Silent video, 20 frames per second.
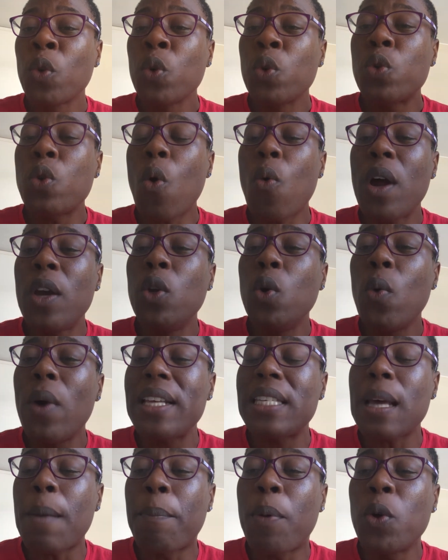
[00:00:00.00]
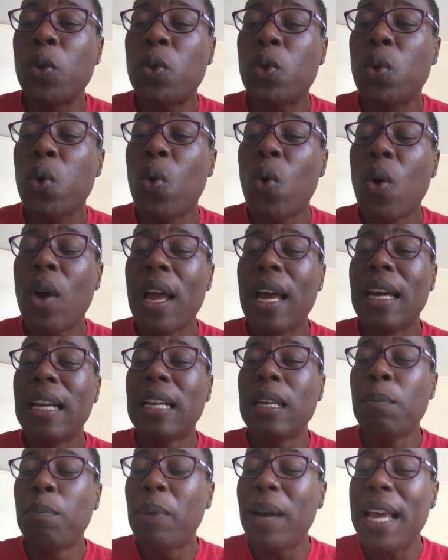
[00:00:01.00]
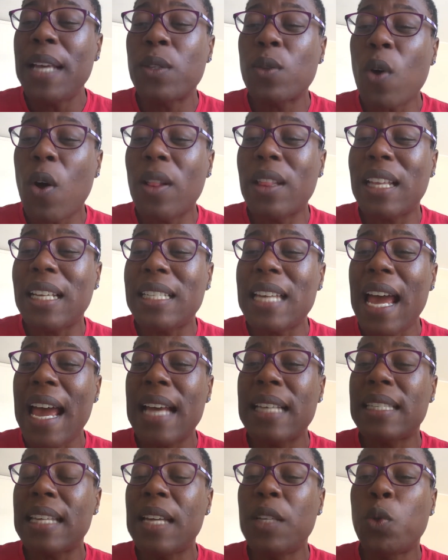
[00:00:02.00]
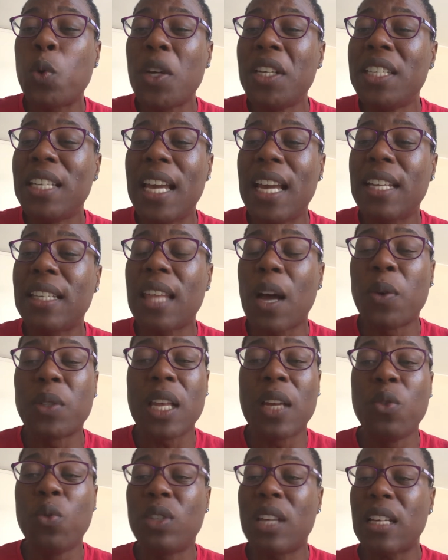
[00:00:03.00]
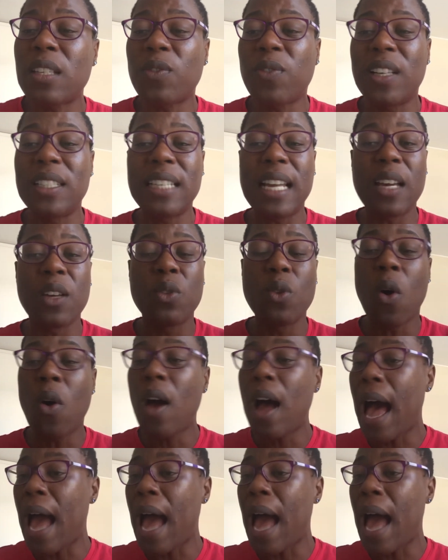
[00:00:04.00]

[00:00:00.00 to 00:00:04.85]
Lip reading: So when you were supposed to replace all the tires at 28,000, you just felt like, yo,